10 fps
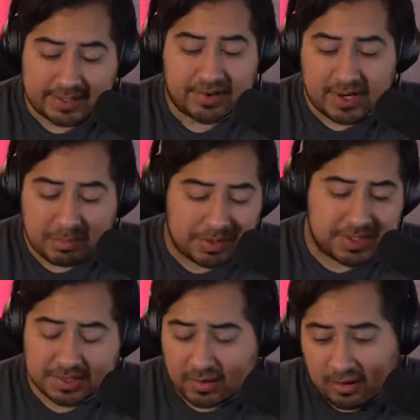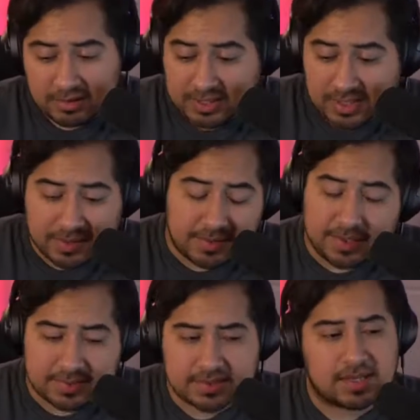I try to predict all these other
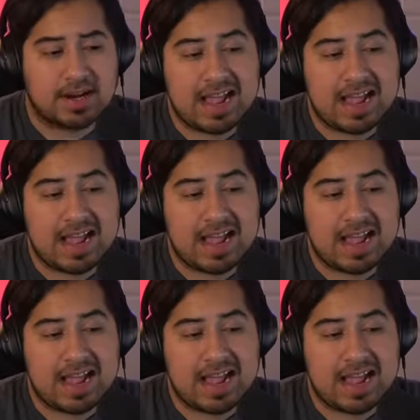things that's going